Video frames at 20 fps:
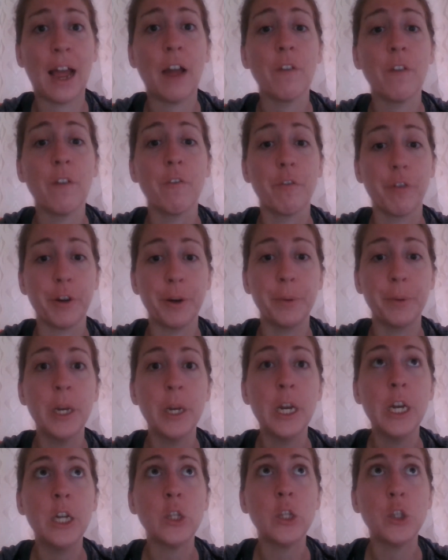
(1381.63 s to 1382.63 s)
that through
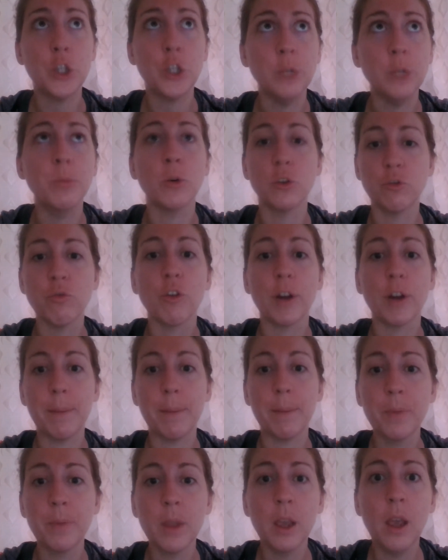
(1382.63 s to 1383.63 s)
too much
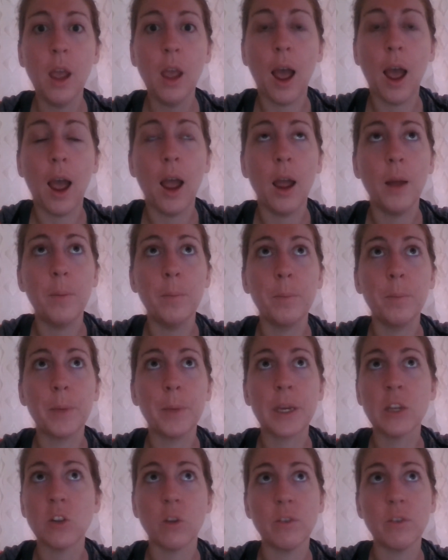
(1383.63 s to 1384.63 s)
running,
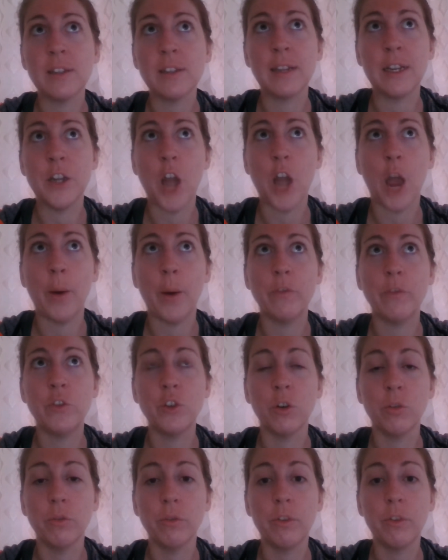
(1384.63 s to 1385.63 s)
because obviously now I've
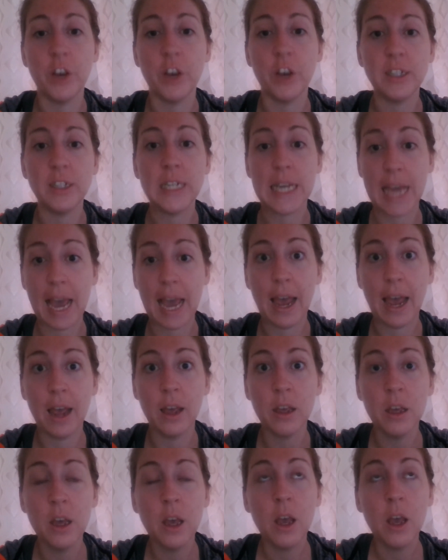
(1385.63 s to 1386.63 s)
done
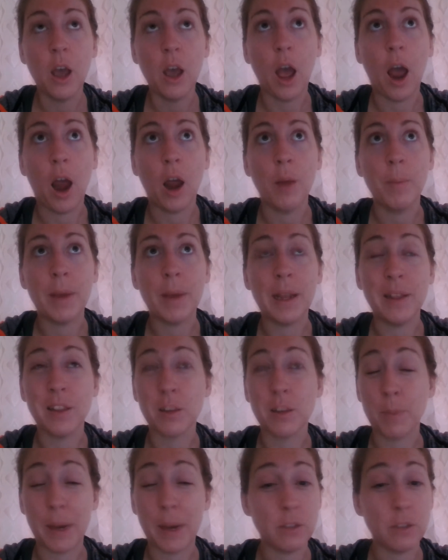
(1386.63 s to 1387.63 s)
30k in
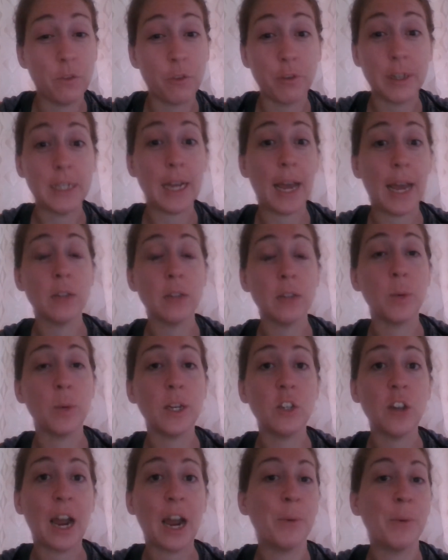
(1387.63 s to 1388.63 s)
the space of 3 days,
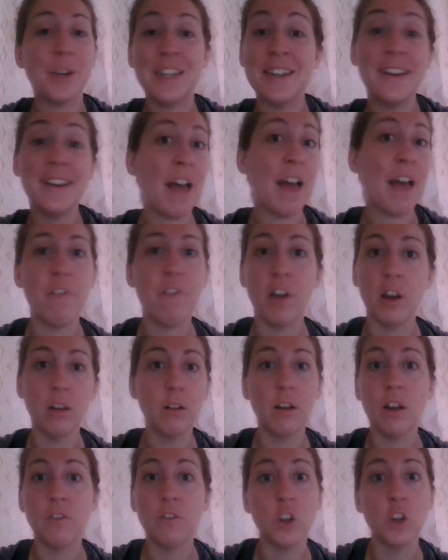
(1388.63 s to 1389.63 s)
which I would
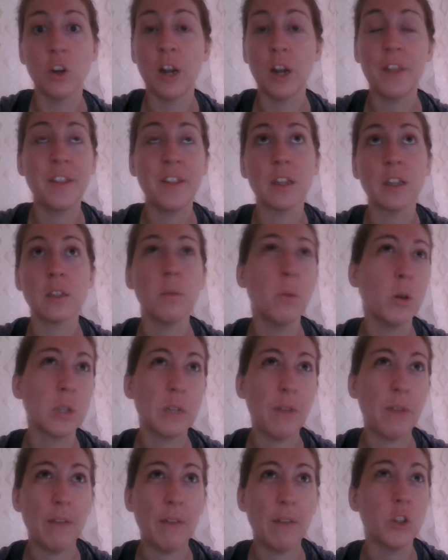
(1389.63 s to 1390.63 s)
never have done. I think that's the
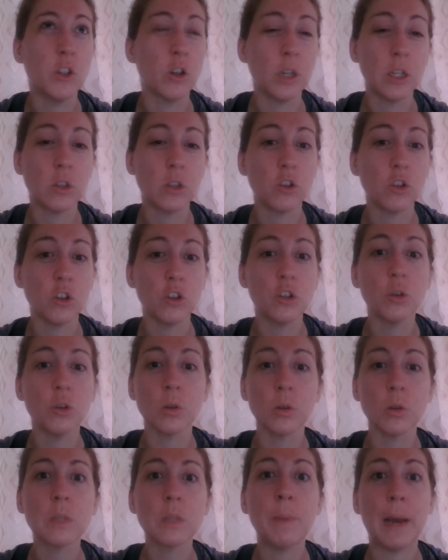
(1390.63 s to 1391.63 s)
most I've ever done in such a
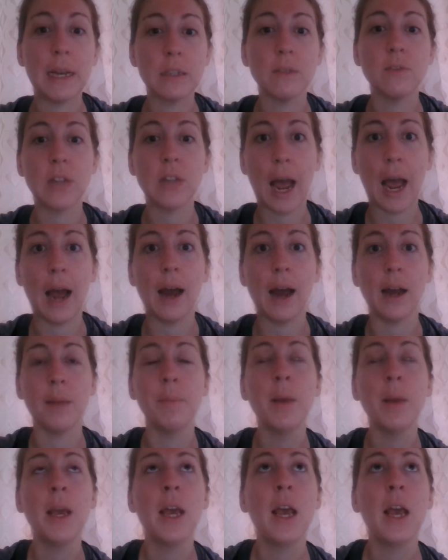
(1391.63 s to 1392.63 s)
short space of time.